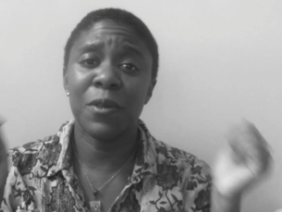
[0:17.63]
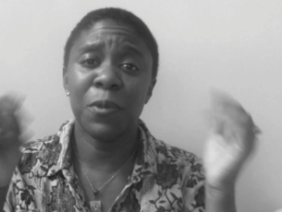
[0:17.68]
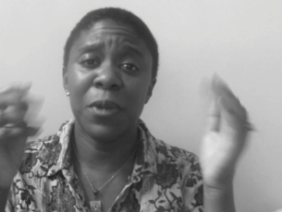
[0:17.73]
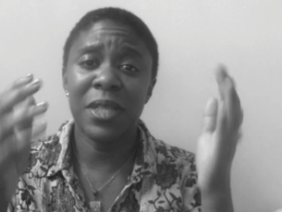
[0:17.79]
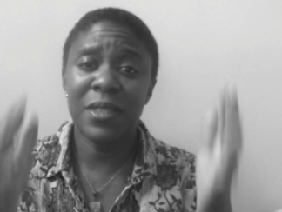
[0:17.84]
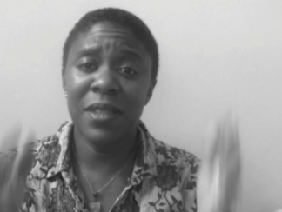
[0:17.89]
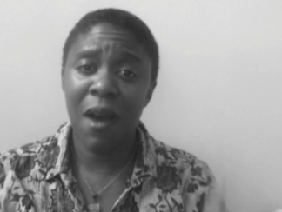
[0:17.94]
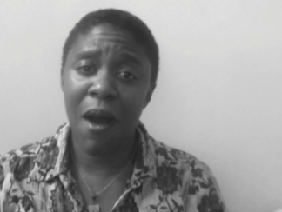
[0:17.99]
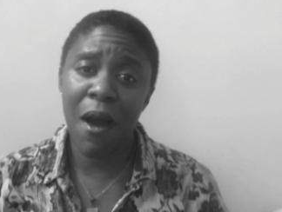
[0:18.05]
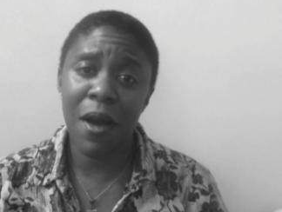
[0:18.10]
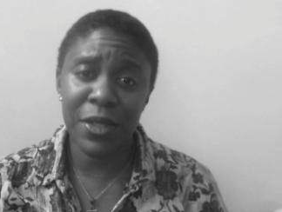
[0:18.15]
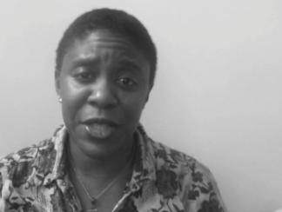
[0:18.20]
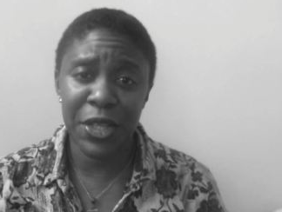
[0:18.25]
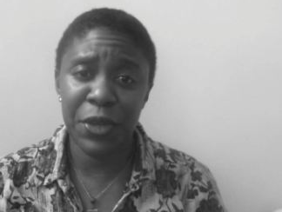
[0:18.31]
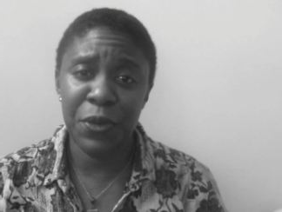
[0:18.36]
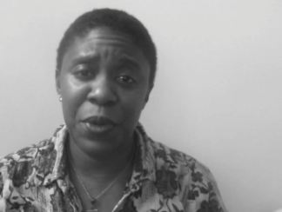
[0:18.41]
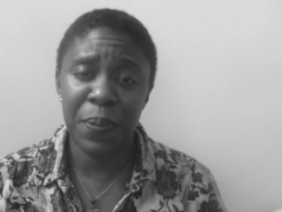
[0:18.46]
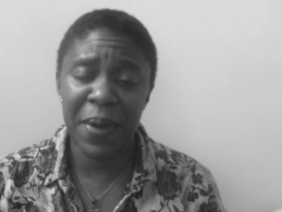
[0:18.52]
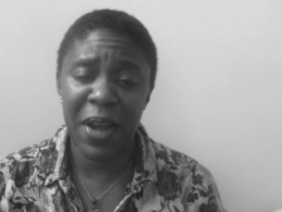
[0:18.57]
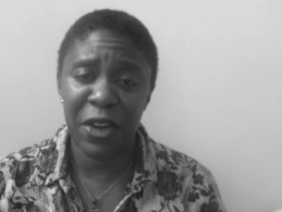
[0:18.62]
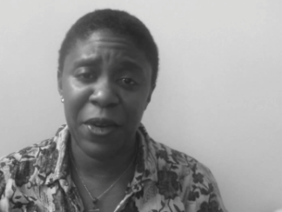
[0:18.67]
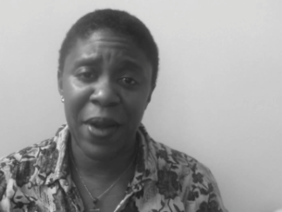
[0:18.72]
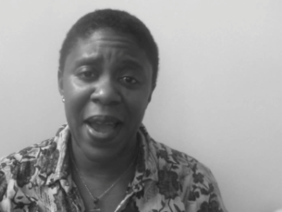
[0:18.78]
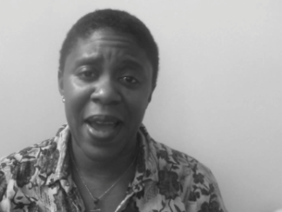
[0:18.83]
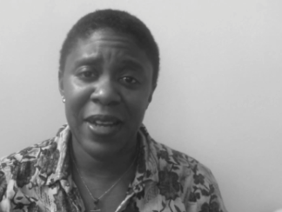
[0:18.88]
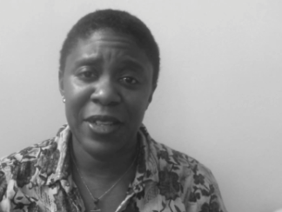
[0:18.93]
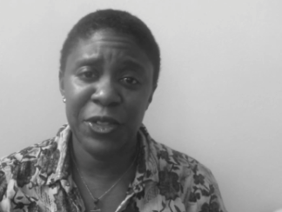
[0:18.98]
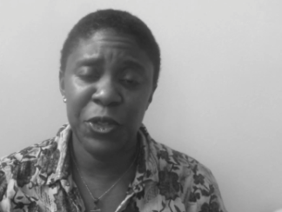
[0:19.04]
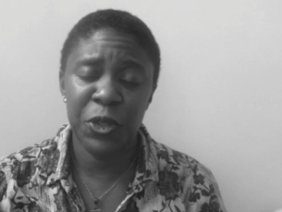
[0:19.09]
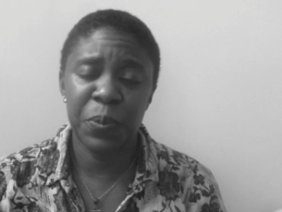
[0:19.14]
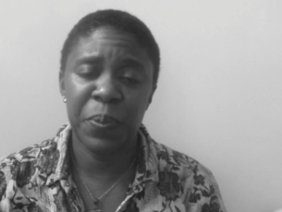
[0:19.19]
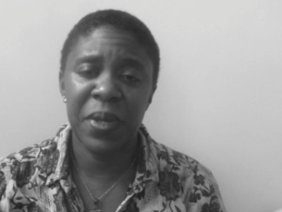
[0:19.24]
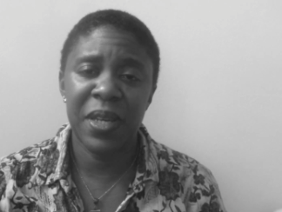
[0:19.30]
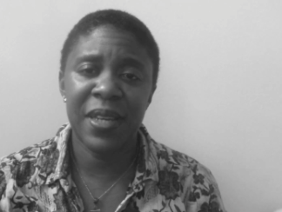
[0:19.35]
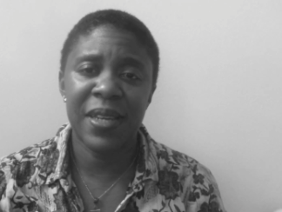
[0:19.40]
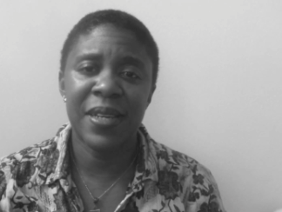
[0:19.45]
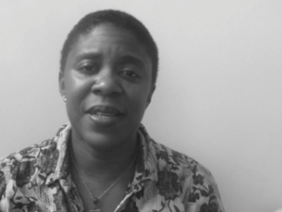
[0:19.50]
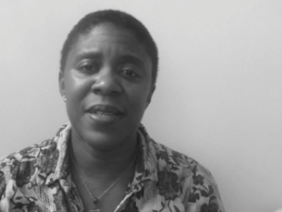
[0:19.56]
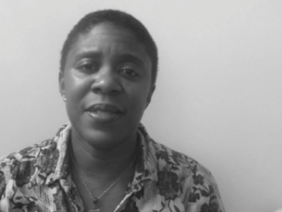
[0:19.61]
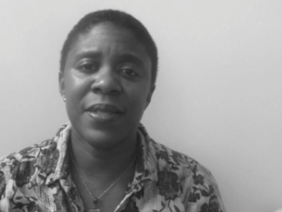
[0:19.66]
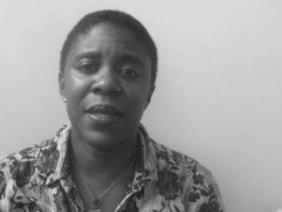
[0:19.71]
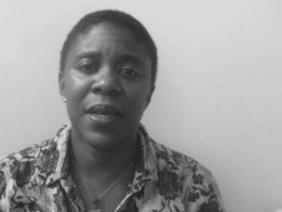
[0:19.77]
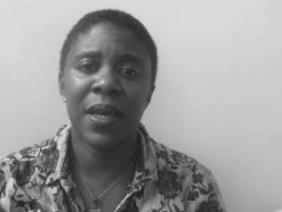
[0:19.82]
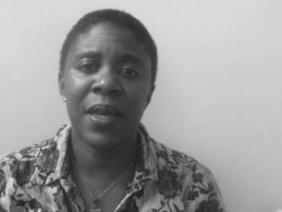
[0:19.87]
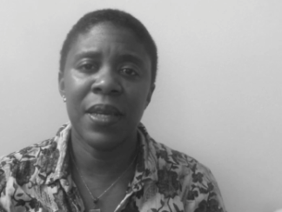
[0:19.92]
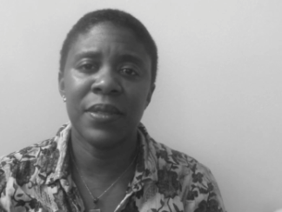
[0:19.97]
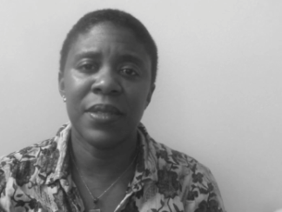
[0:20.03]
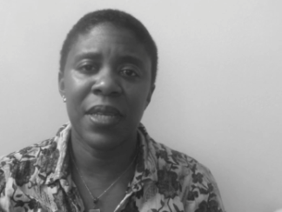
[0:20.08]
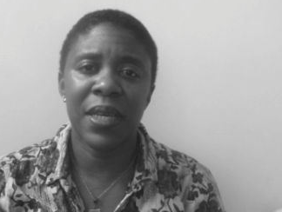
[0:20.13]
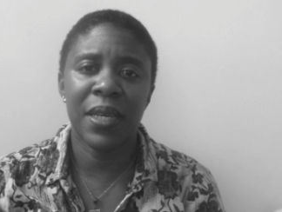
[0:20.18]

we talk to you about gratitude because it